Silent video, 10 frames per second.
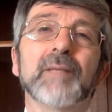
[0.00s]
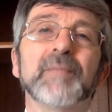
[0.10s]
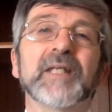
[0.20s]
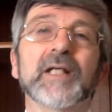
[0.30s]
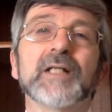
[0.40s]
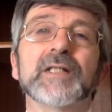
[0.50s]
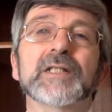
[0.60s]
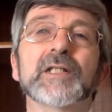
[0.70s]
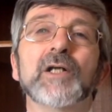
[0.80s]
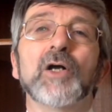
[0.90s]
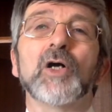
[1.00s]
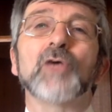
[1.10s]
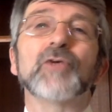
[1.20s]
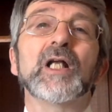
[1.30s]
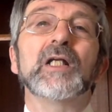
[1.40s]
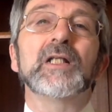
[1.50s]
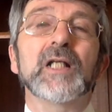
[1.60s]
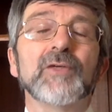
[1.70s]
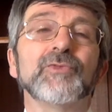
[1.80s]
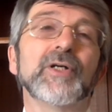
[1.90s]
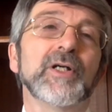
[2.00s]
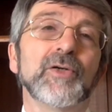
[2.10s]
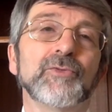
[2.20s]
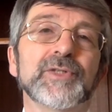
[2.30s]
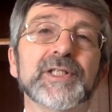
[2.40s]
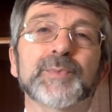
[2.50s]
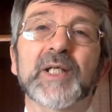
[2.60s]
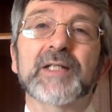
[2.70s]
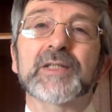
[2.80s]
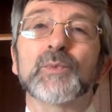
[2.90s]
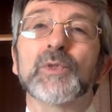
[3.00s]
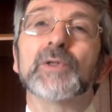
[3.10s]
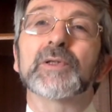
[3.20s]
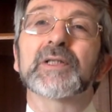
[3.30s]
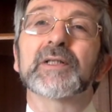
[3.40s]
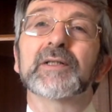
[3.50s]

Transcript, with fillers: because of love for this present world?